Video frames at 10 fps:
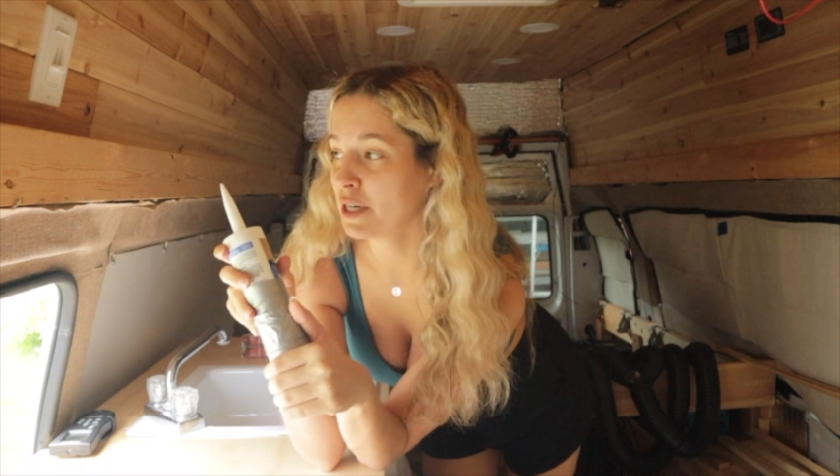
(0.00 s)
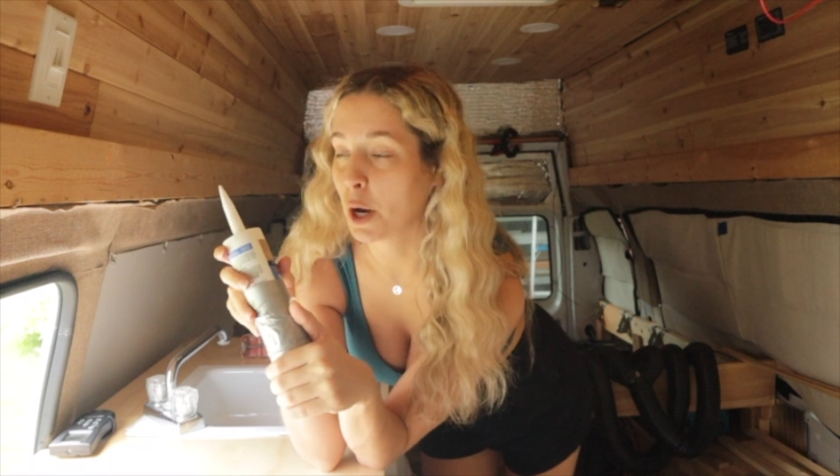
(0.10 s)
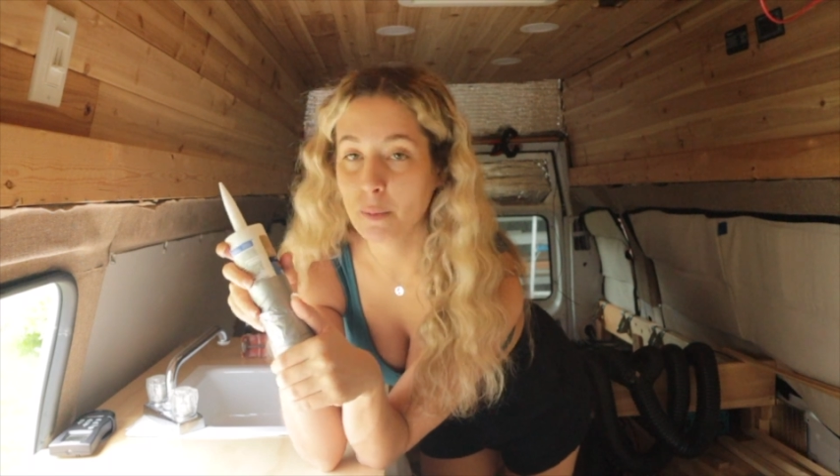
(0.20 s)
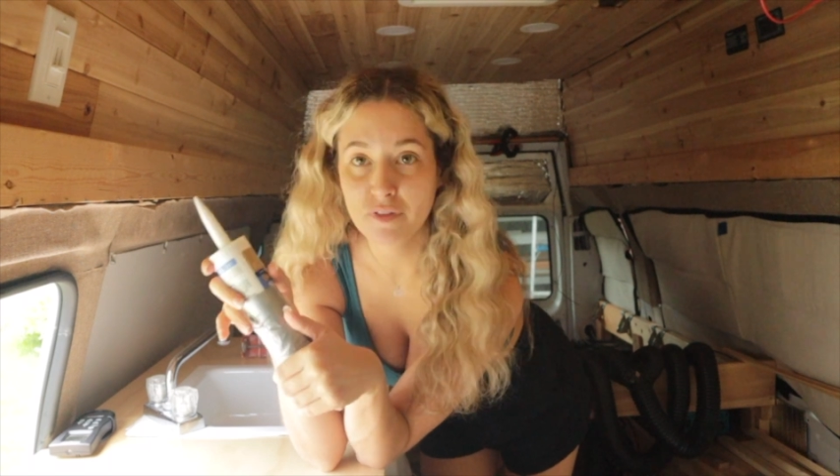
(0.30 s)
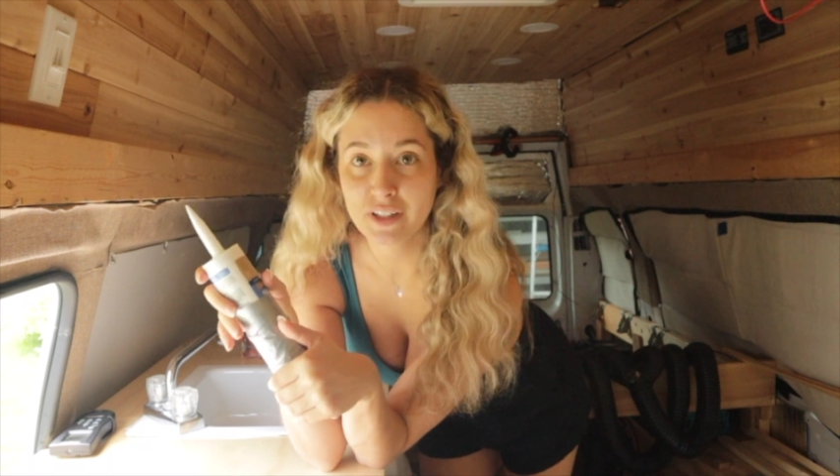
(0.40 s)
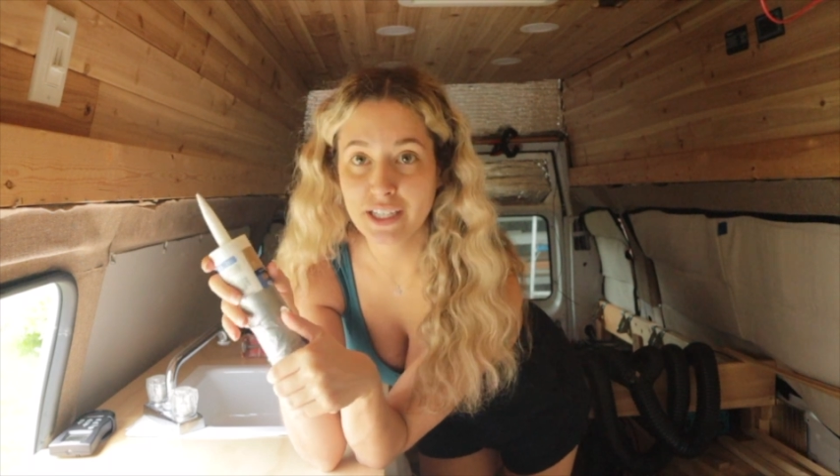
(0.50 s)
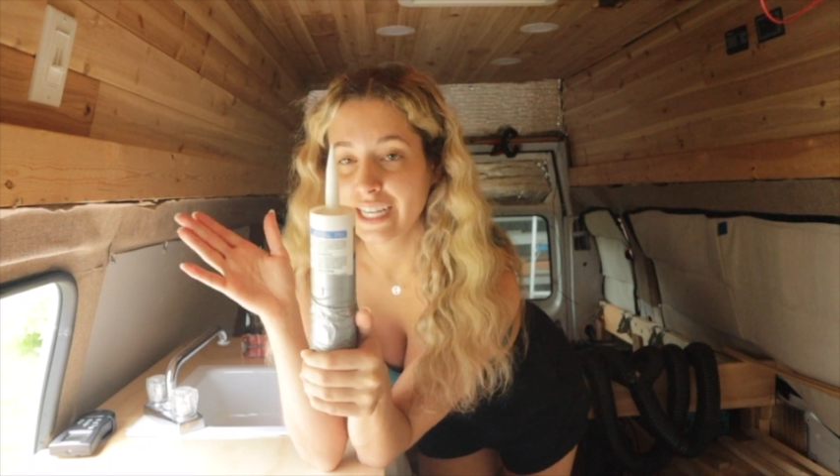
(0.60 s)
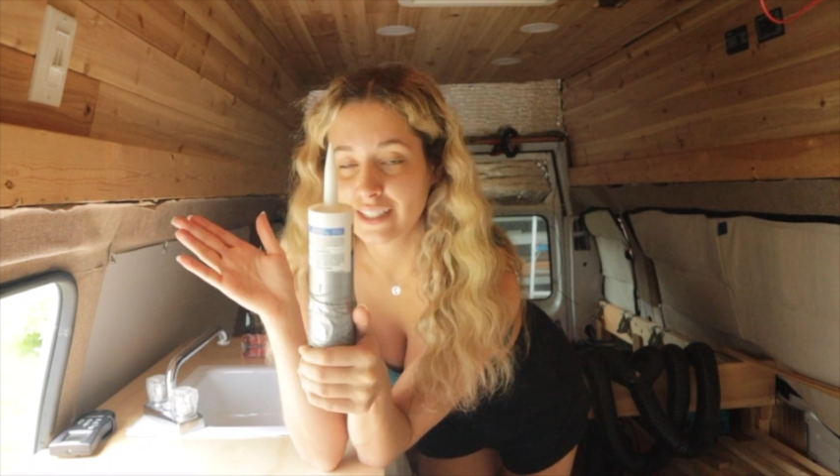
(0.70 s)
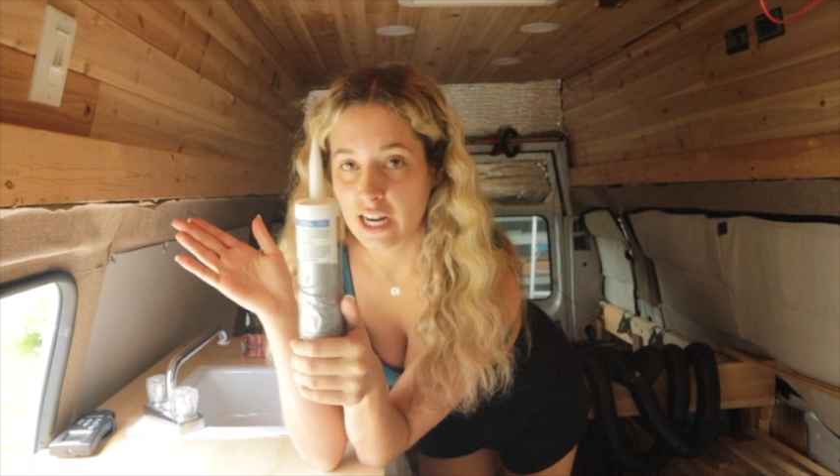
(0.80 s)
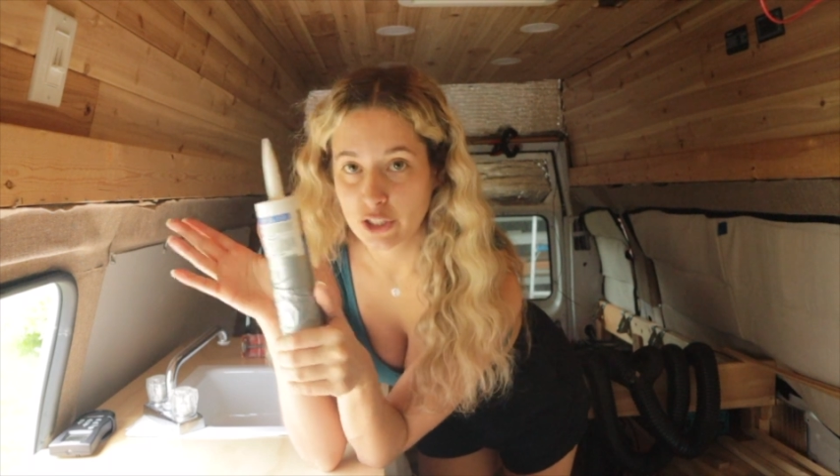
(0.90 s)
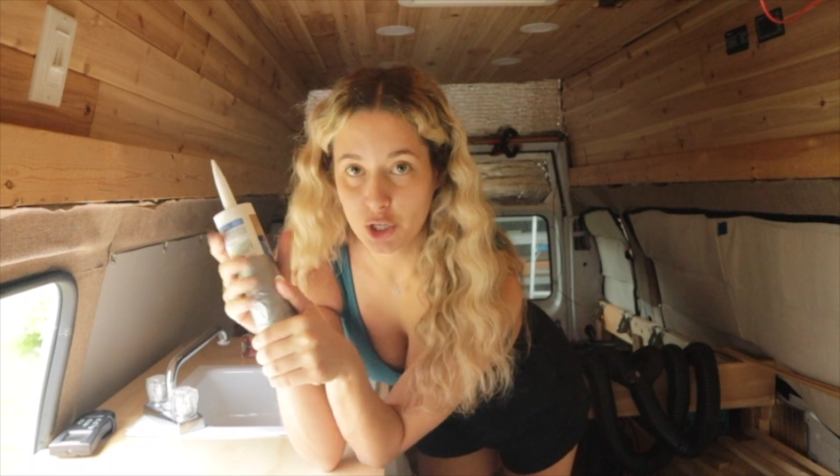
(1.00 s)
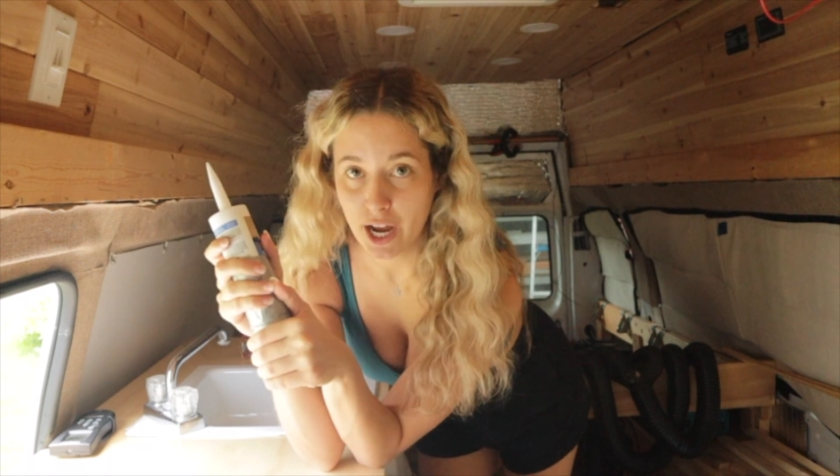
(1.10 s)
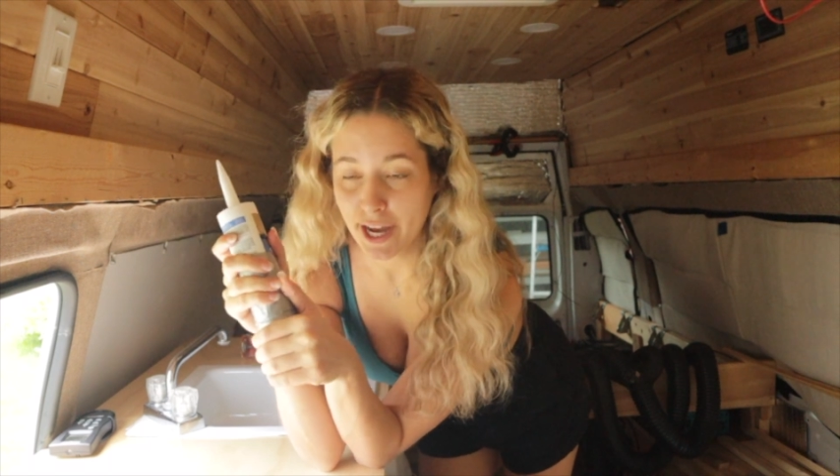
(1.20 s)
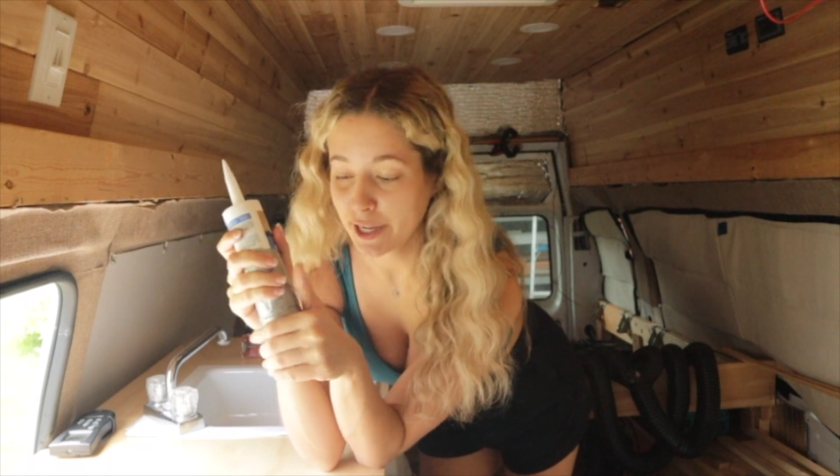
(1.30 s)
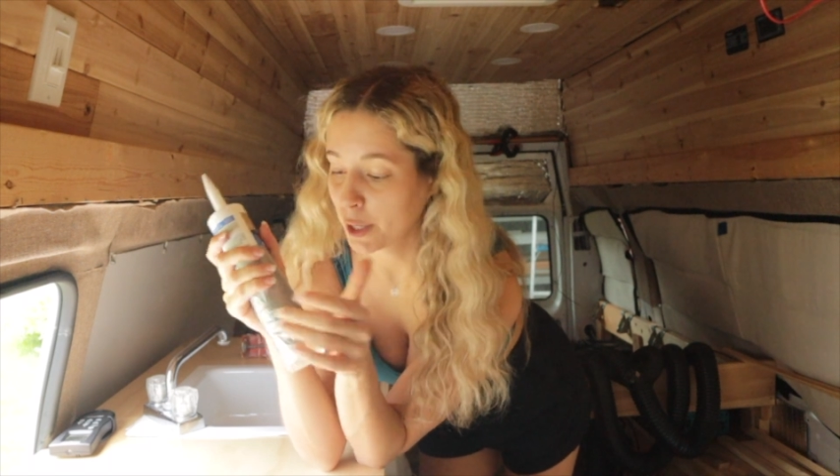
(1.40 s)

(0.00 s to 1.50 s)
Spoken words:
Hopefully it's not dry.